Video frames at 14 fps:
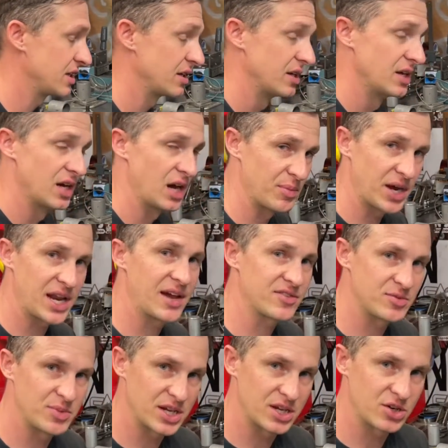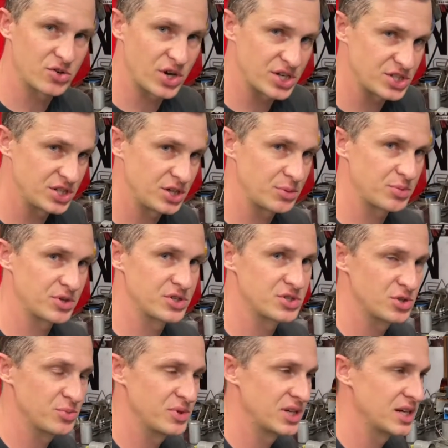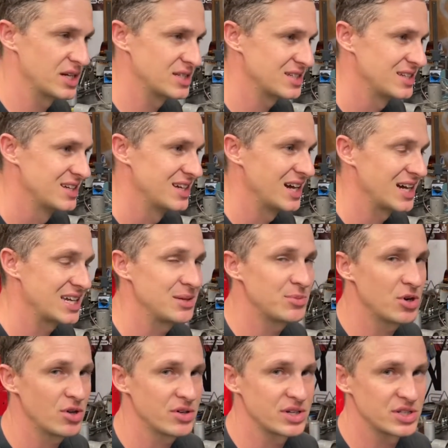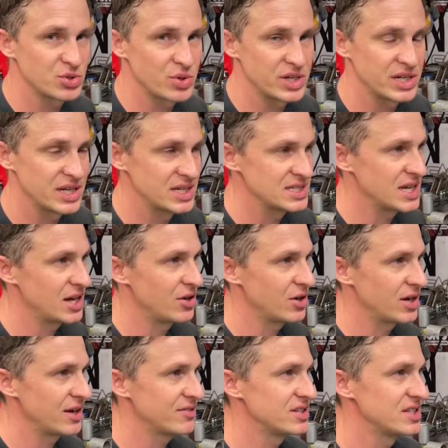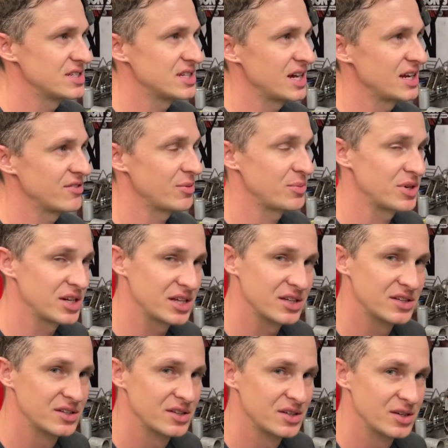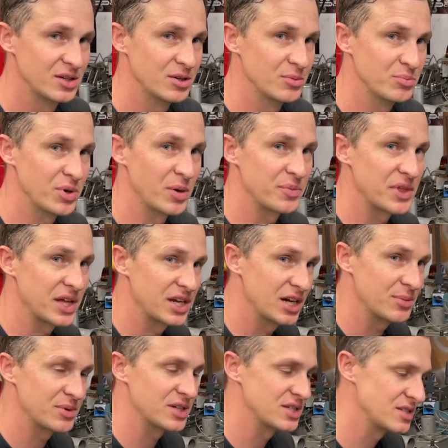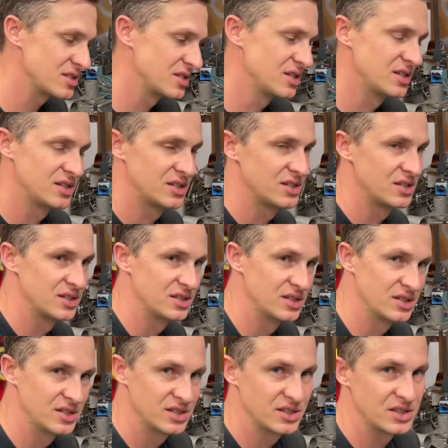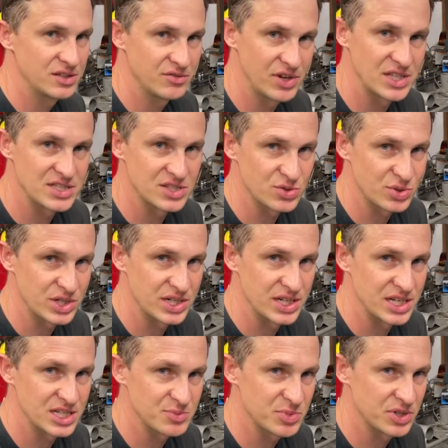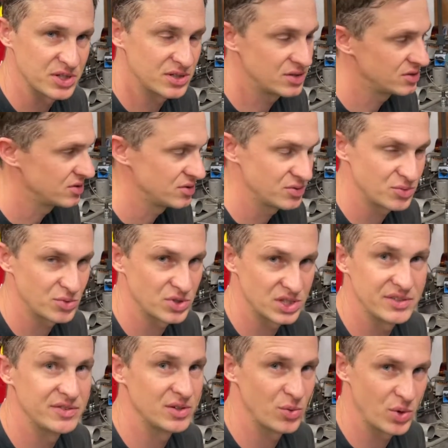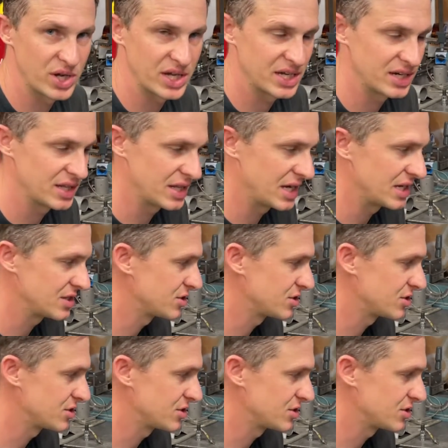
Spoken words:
And I might have to make a correction here pretty soon because I keep calling it 20 days out. I have to decide if I'm gonna bump that up because the event's in 20 days, but we're leaving way ahead of that.